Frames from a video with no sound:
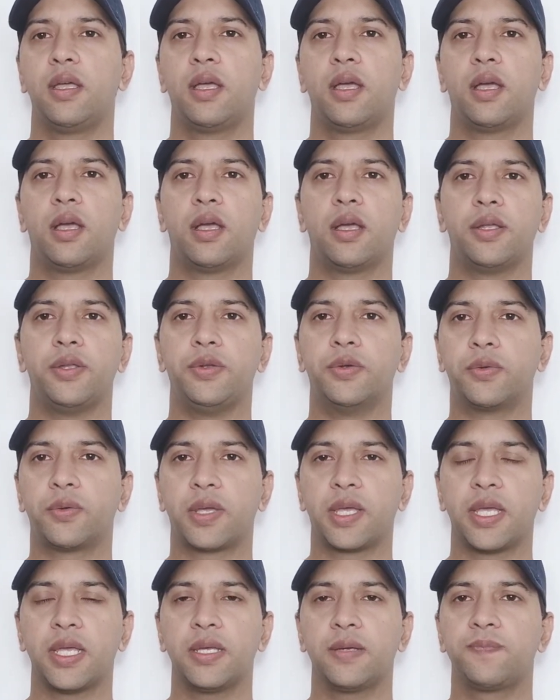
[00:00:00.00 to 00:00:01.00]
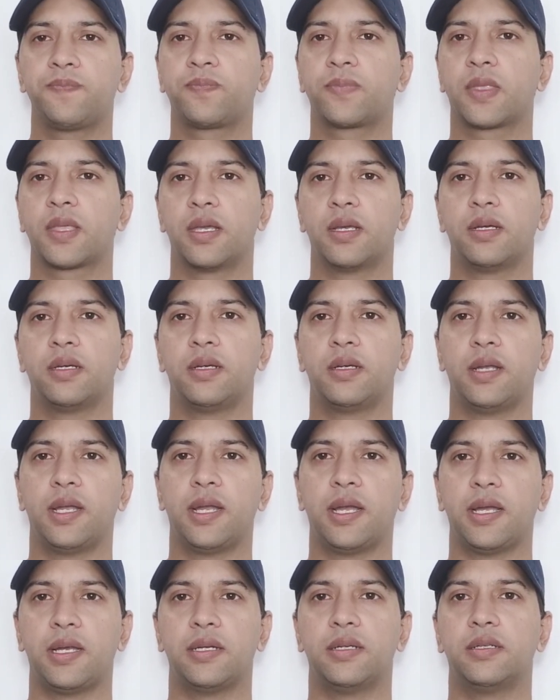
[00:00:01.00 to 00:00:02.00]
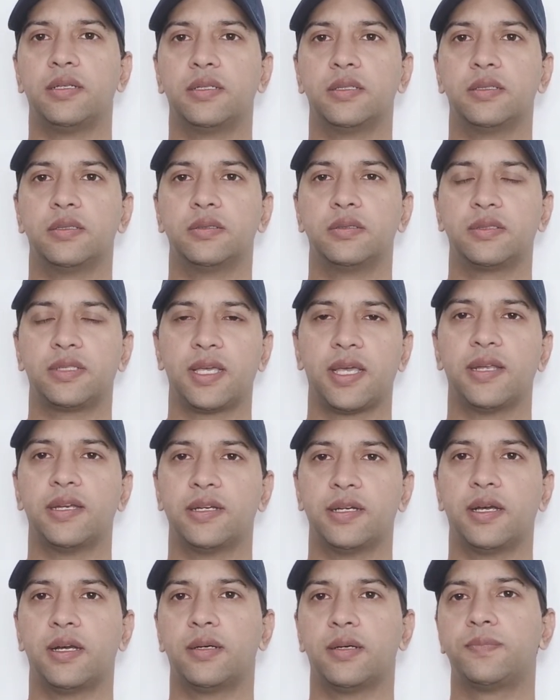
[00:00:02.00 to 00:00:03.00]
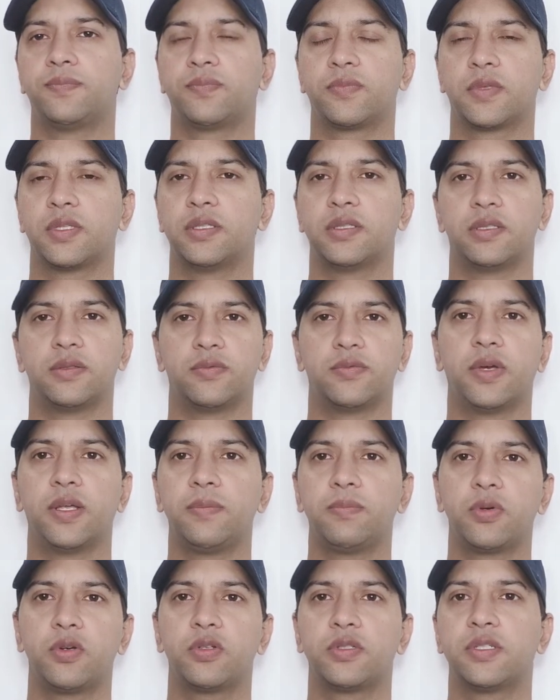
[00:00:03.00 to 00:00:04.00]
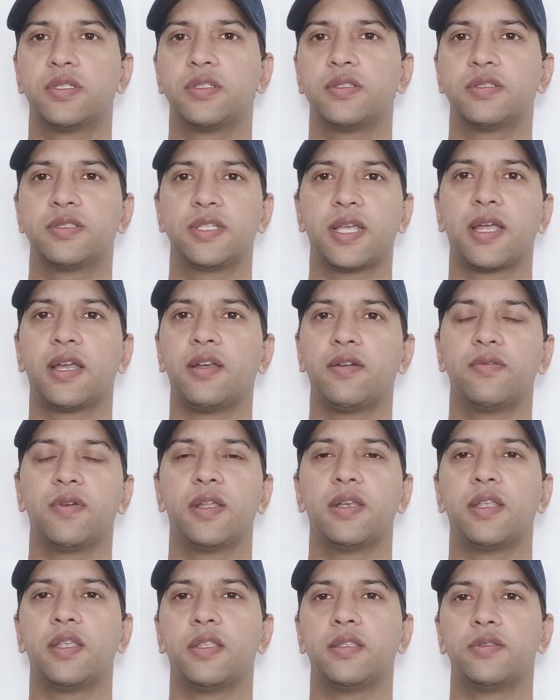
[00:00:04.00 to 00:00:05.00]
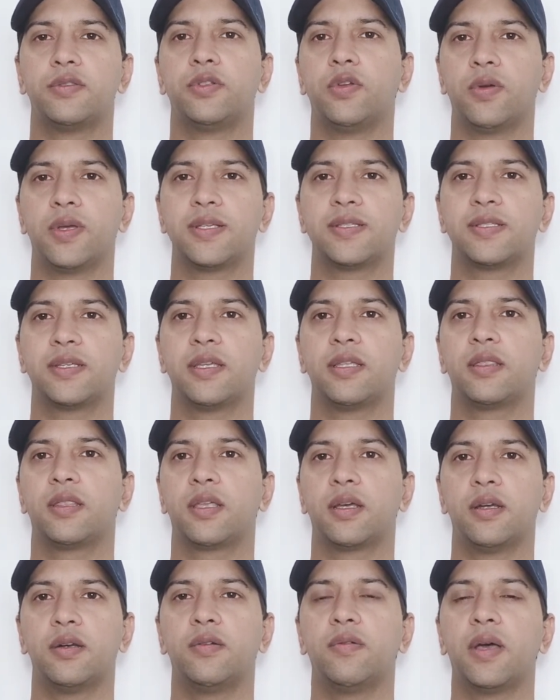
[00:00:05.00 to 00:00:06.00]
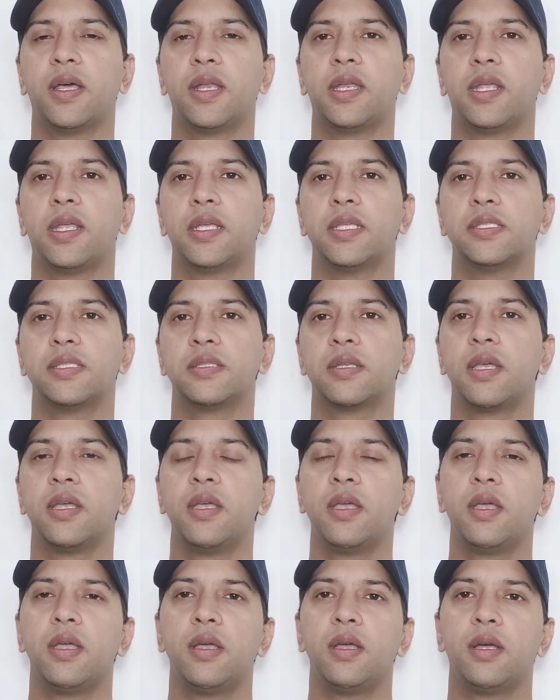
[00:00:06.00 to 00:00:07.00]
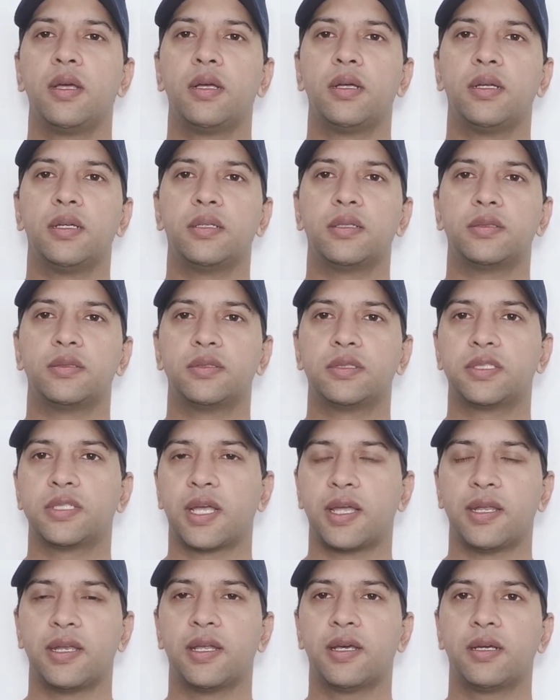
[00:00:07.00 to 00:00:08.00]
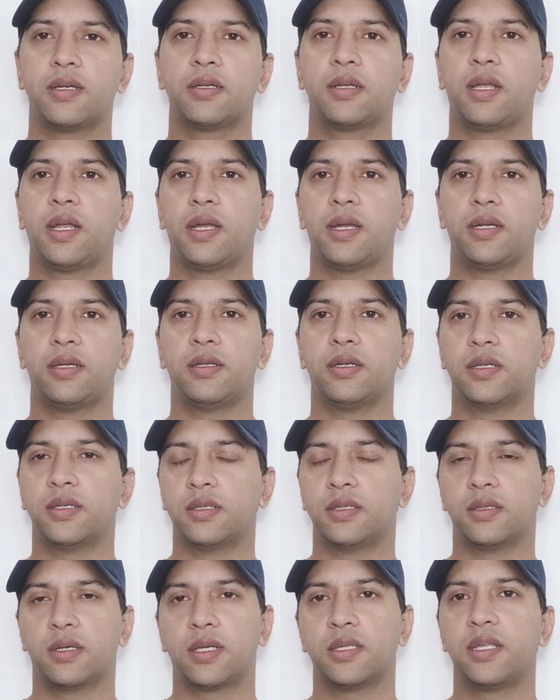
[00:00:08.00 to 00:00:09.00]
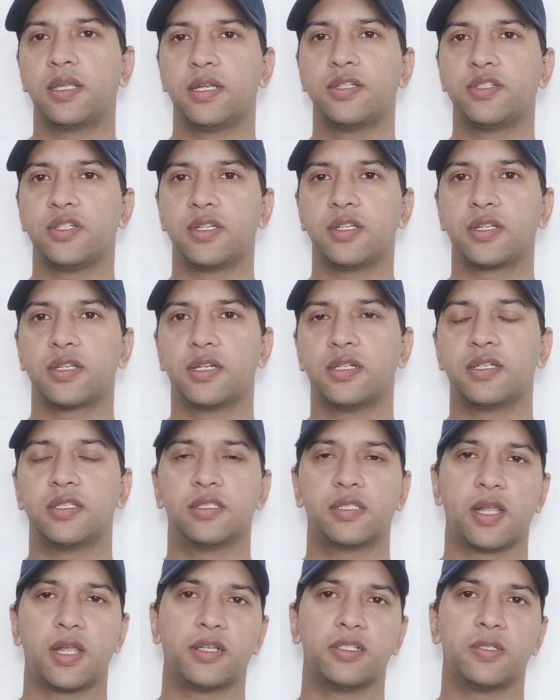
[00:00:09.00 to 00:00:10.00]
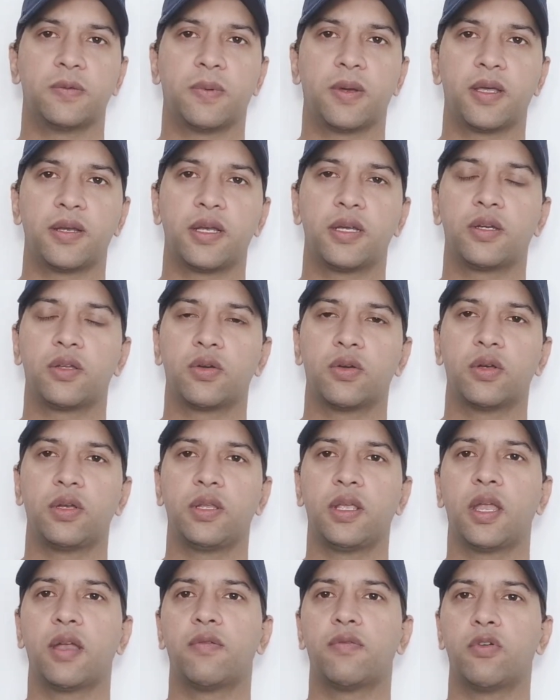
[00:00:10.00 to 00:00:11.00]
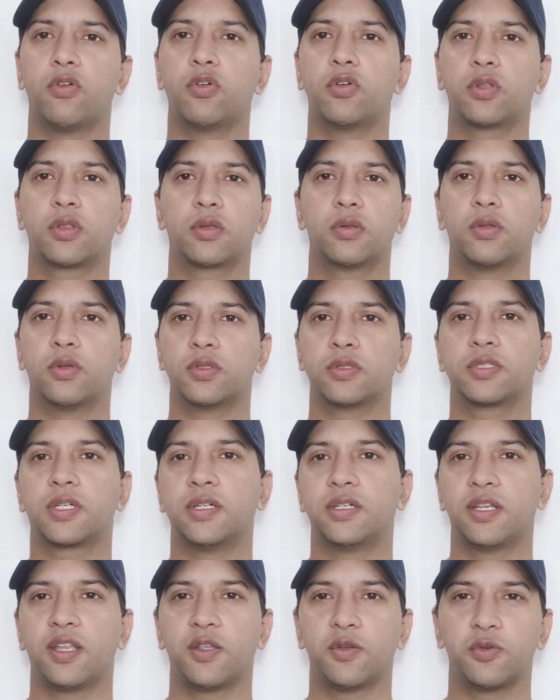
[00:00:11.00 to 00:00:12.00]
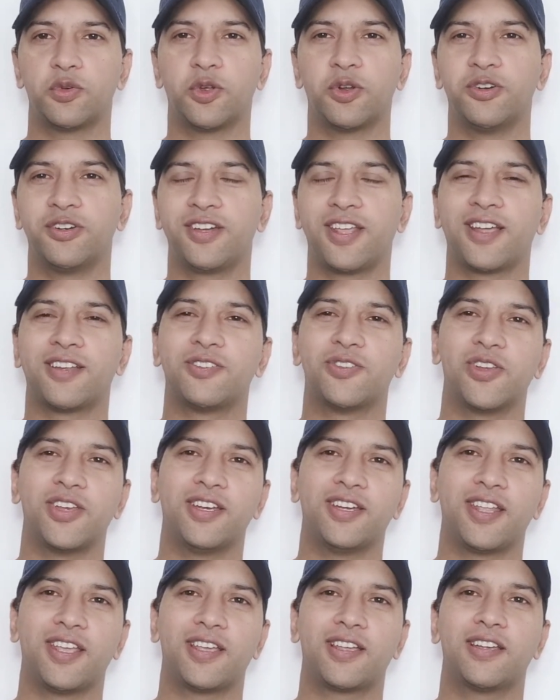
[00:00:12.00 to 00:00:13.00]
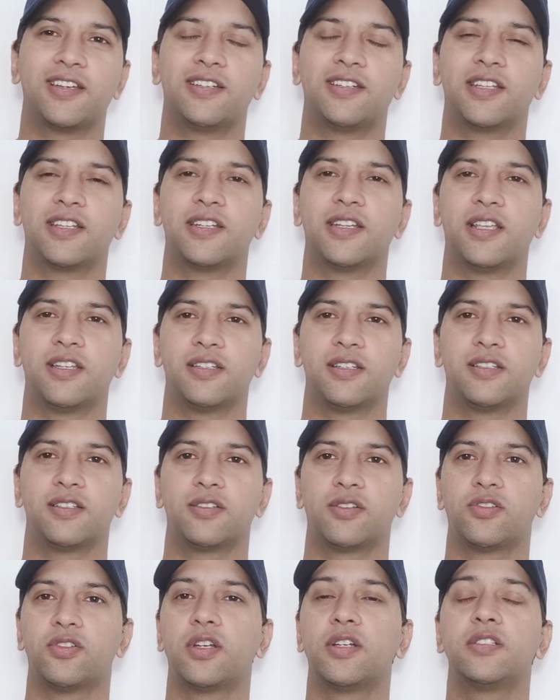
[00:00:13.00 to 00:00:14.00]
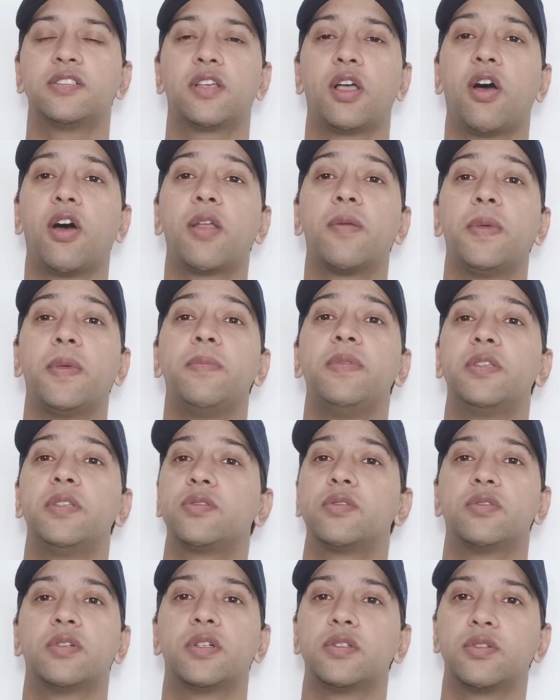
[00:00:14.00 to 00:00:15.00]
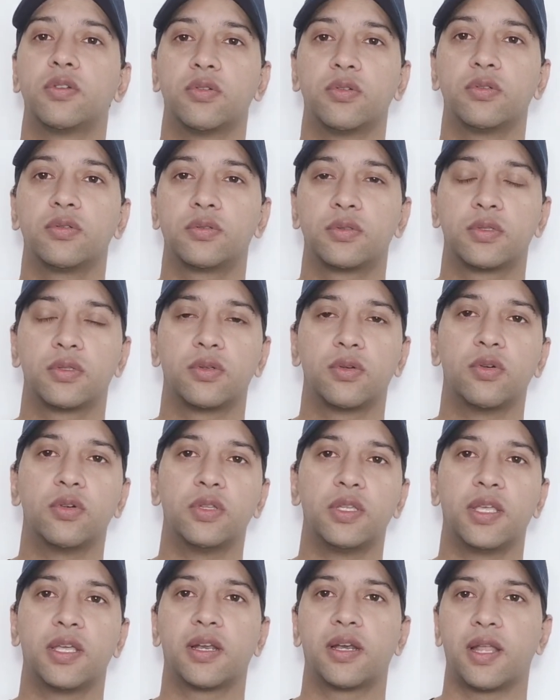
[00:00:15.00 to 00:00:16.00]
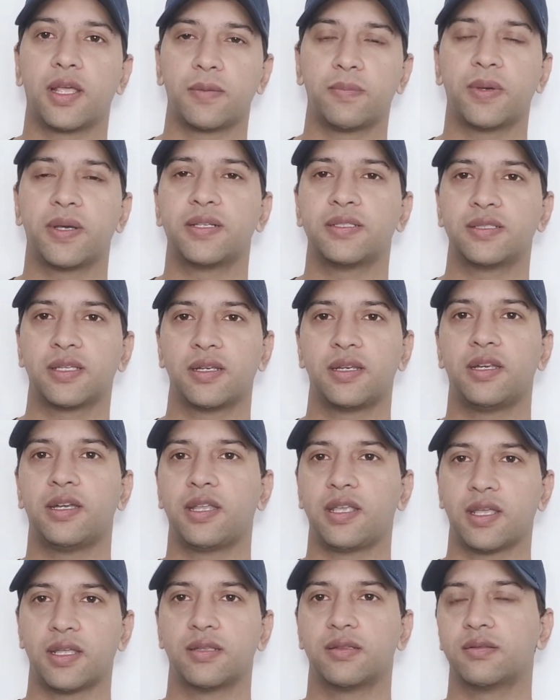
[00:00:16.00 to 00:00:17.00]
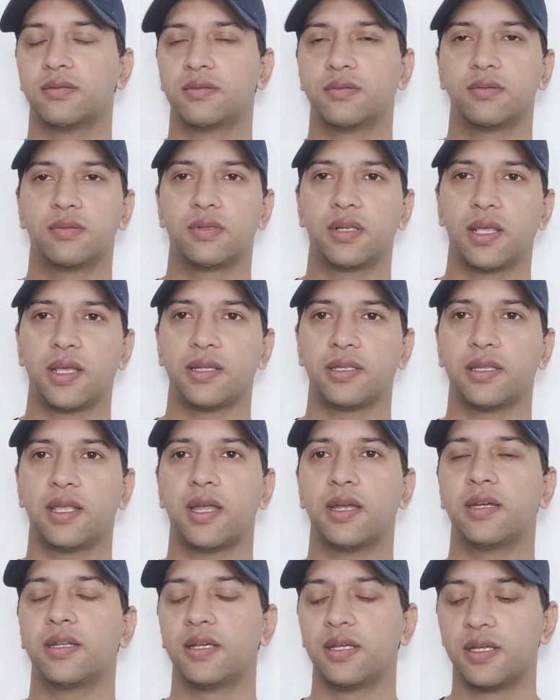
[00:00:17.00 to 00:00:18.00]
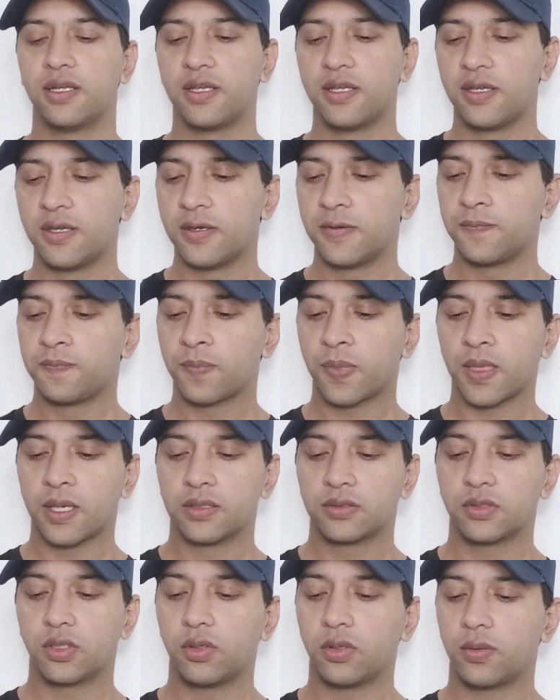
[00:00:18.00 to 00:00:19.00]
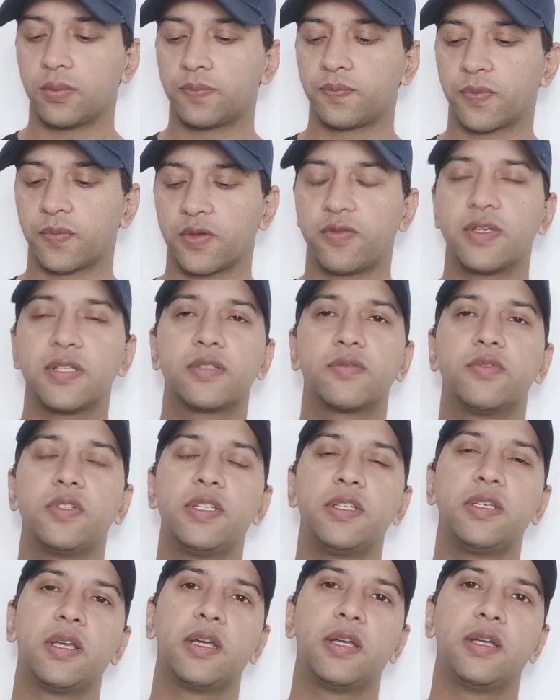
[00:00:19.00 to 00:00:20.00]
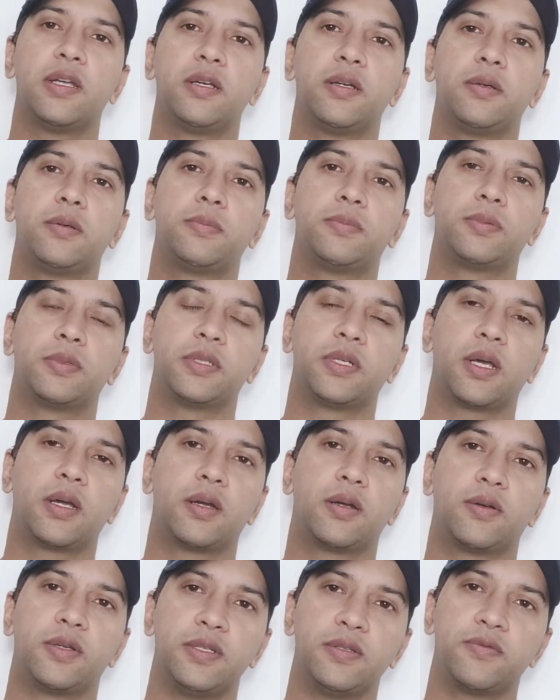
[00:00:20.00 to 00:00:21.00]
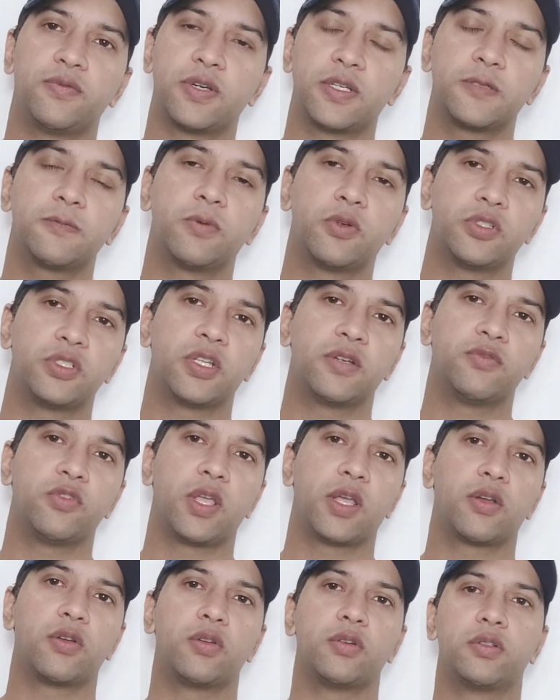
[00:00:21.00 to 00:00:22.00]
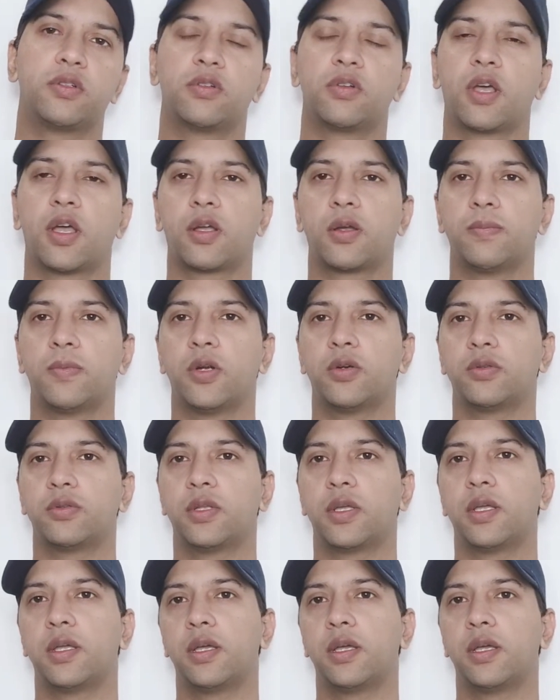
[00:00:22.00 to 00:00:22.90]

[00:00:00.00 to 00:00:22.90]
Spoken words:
UK, and Canada. One portion. Second one is USA. Third one is China and other Asian countries like Japan and Korea. And fourth, those countries who don't actually take international students, or maybe students don't go there, like Pakistan, India, and like that. So first in first portion we are going to talk about